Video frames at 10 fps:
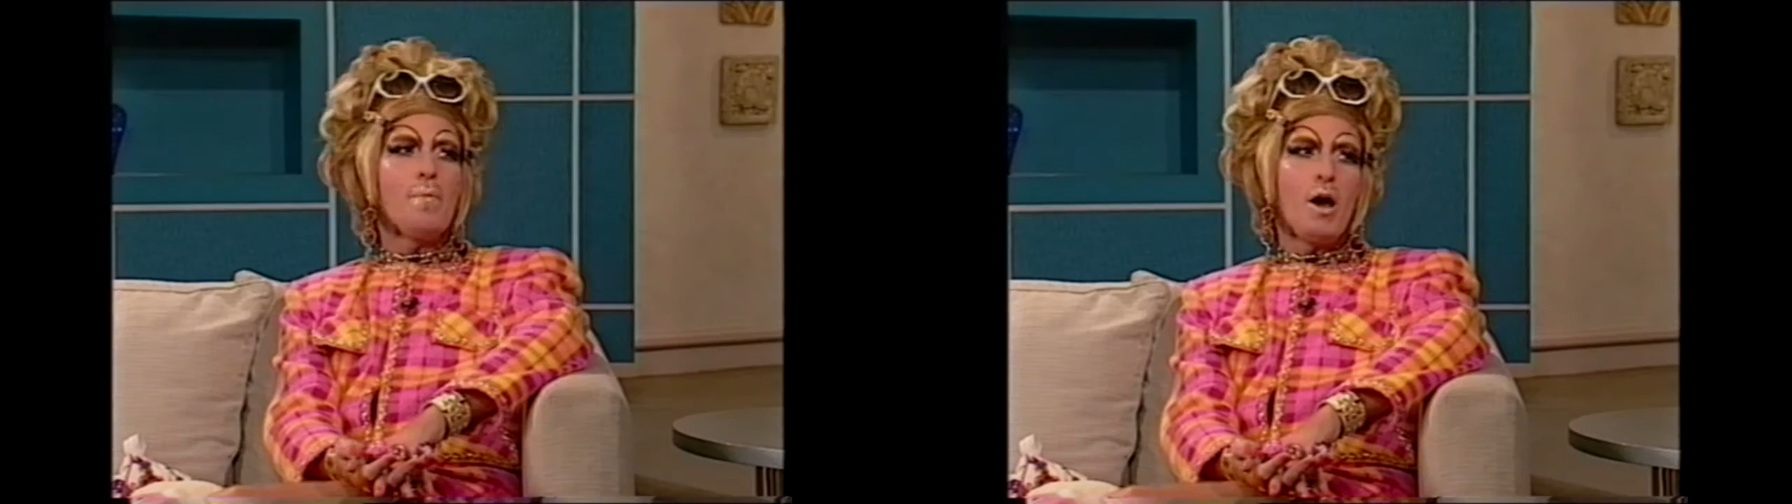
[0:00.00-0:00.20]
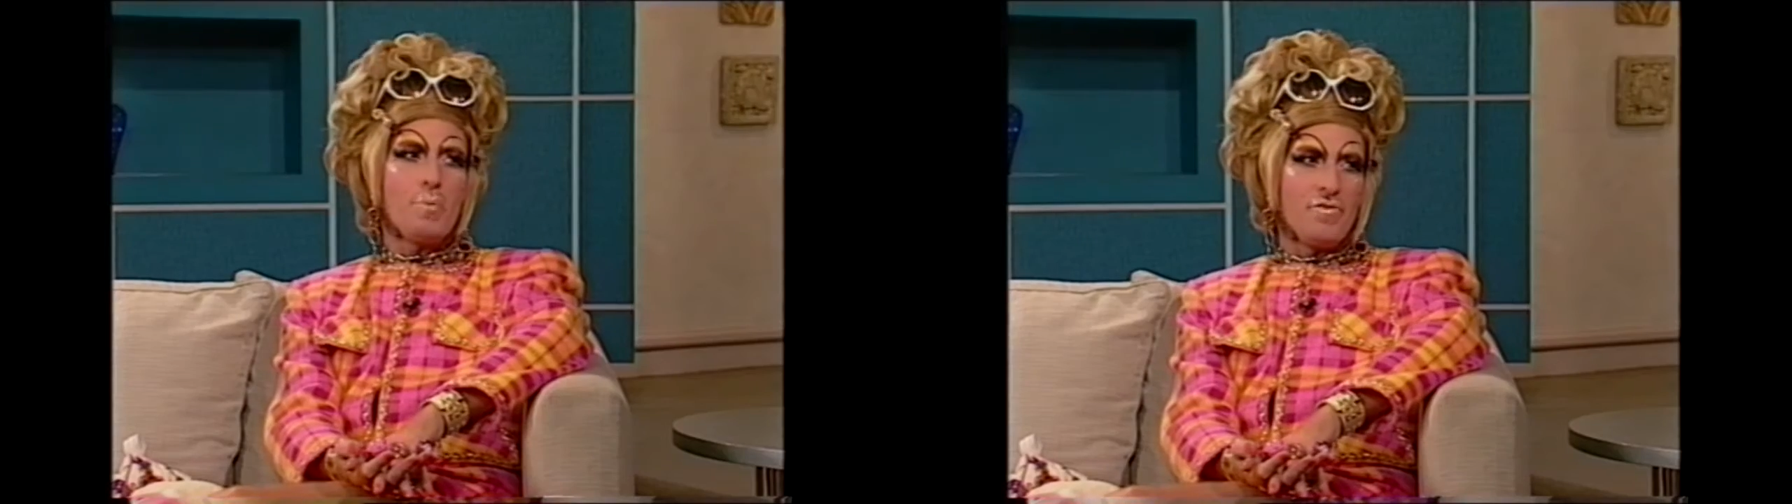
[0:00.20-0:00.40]

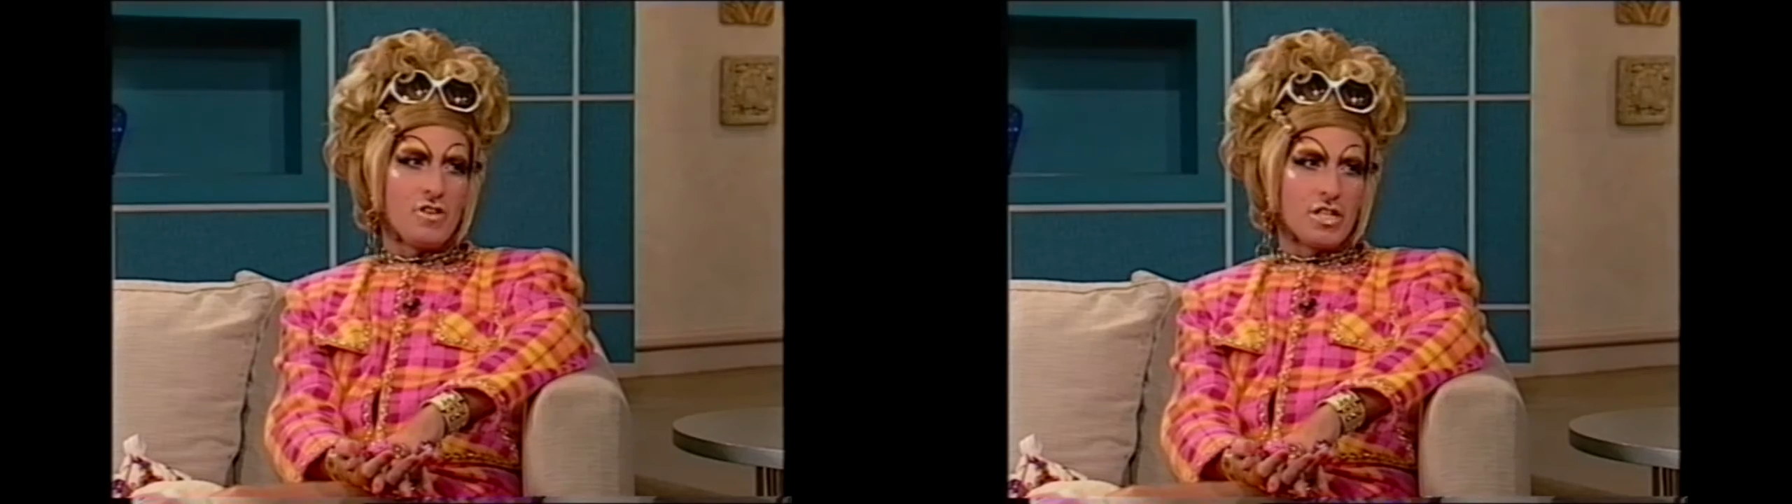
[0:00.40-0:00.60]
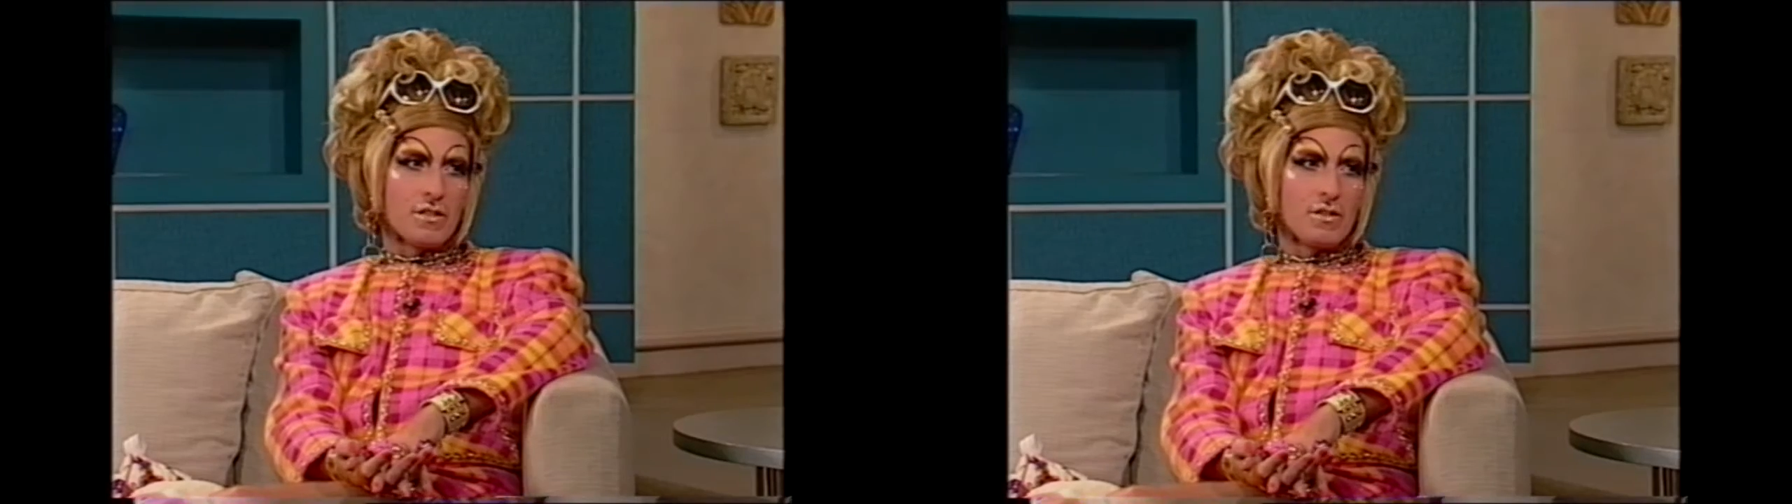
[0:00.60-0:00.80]
hoping for
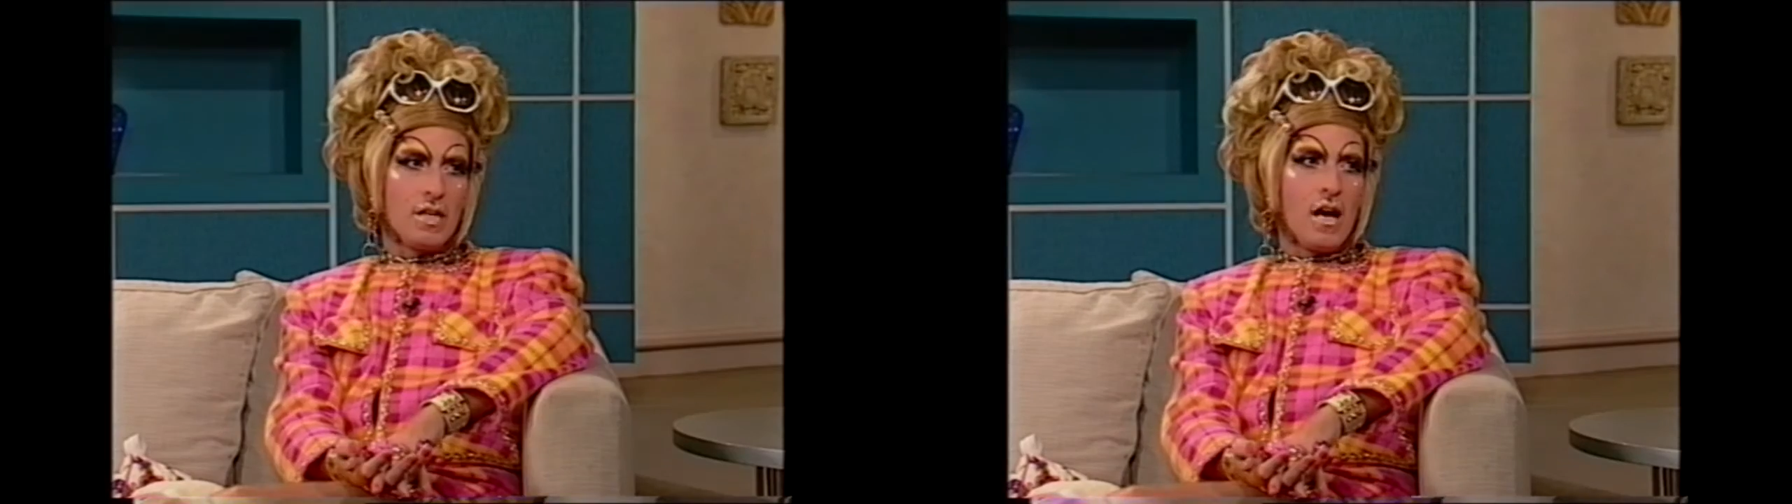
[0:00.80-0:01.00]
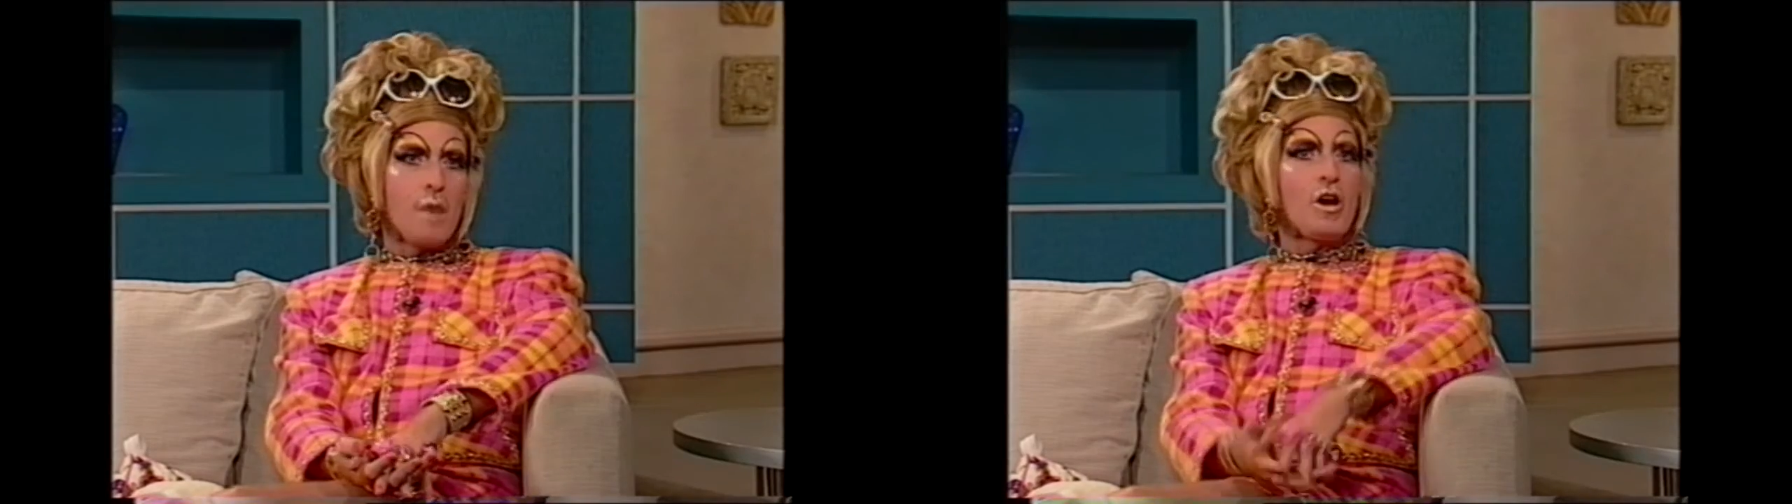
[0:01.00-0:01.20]
Dylan.
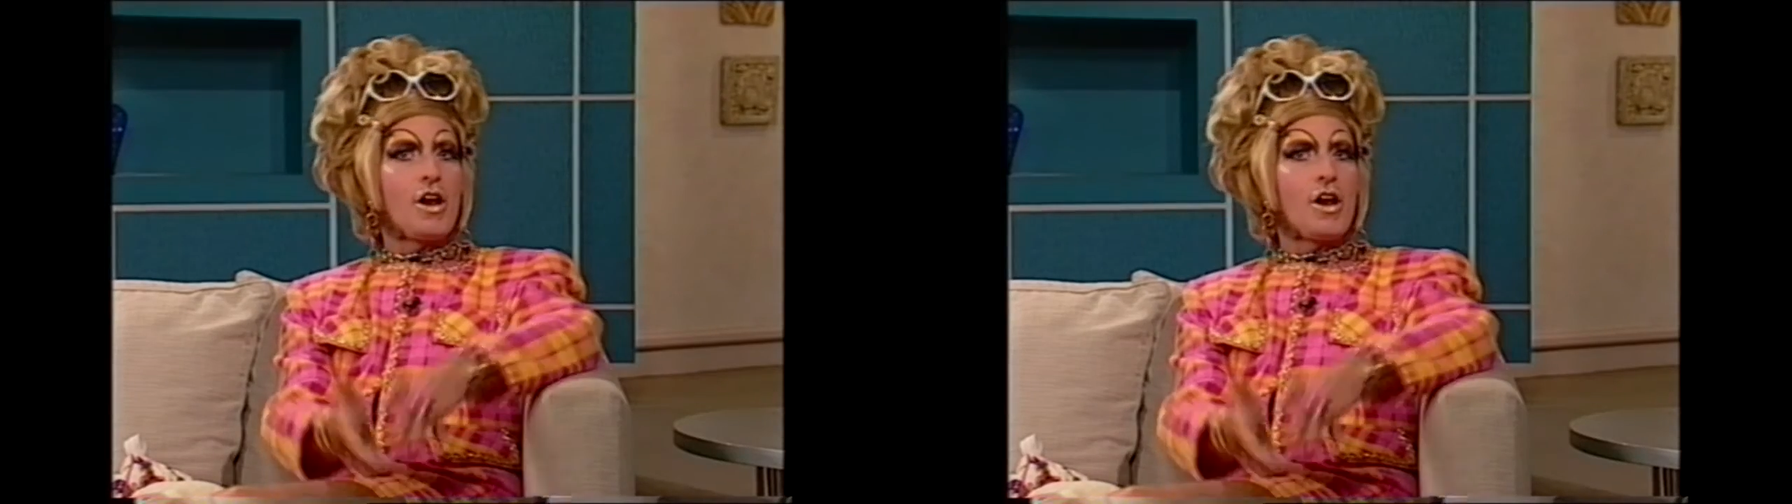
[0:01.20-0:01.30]
I mean,